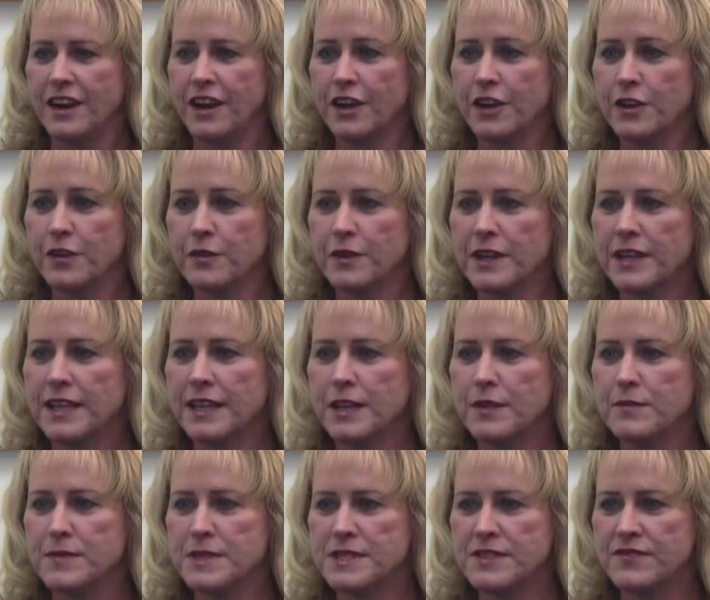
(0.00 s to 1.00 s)
Our
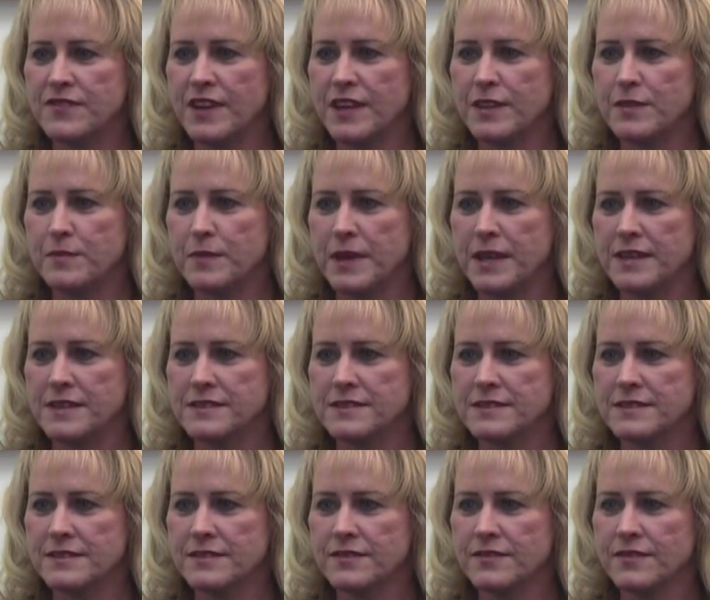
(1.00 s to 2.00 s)
curriculum is
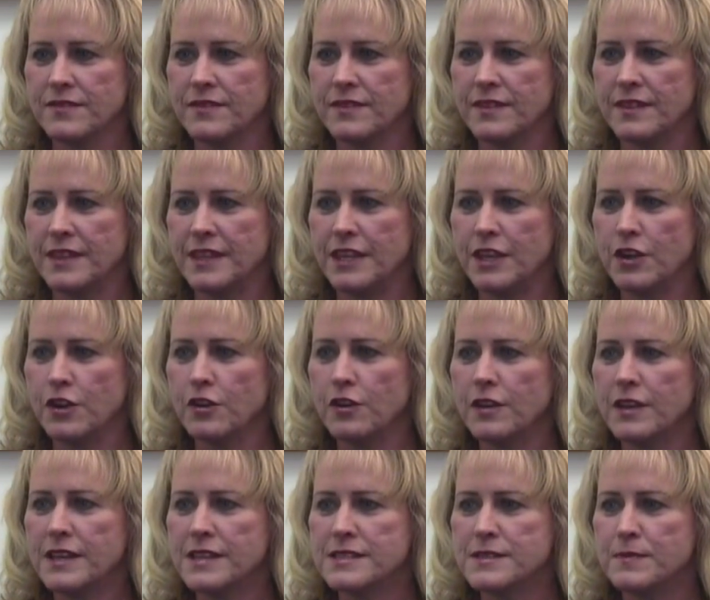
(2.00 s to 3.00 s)
faith-based. The
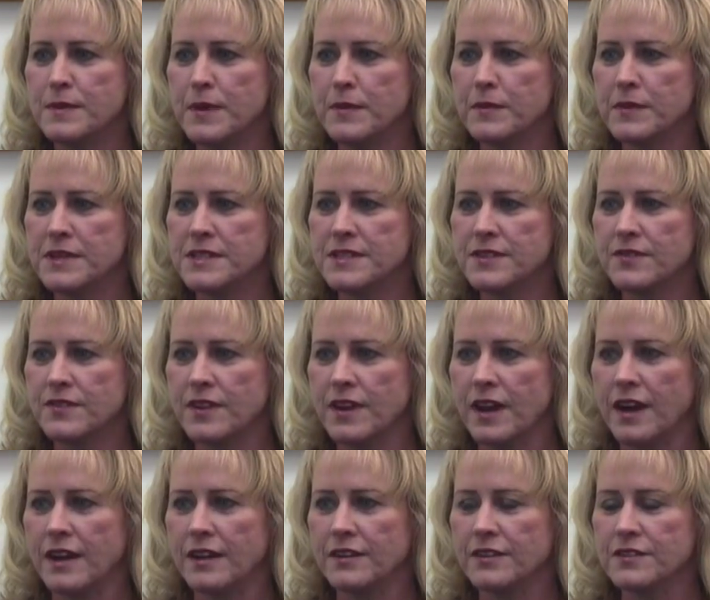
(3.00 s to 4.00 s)
earliest memories of
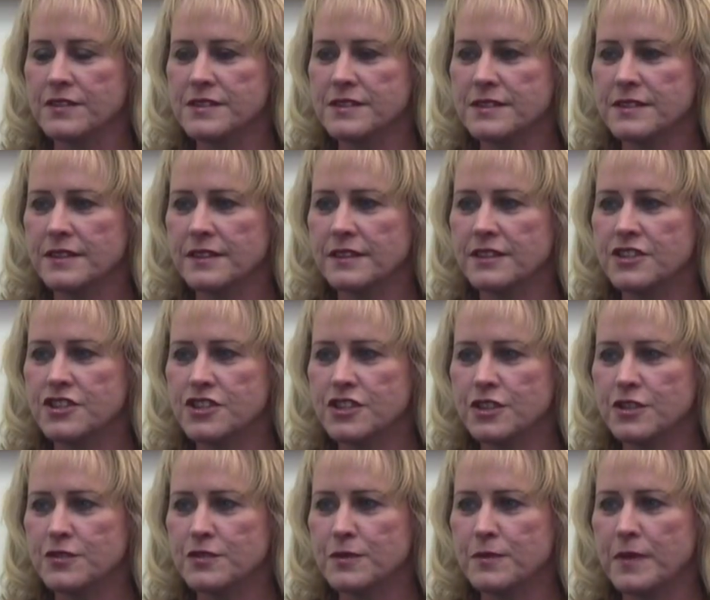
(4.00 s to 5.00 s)
God are instilled in
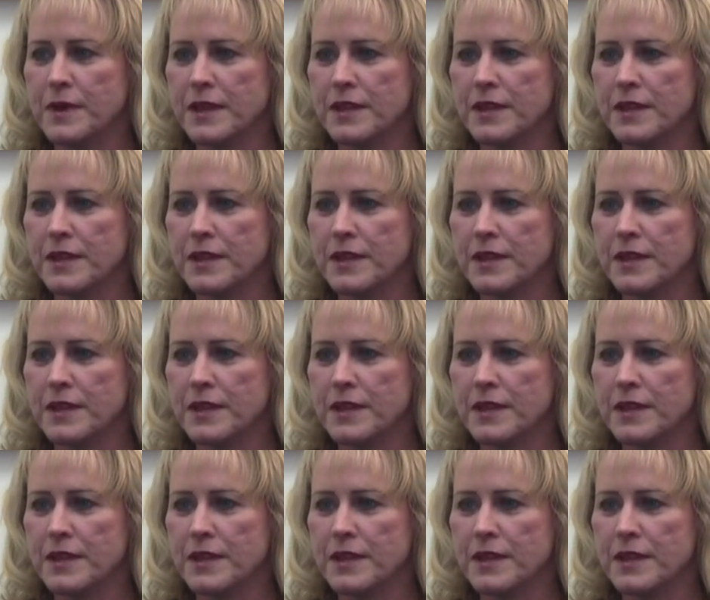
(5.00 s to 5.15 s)
children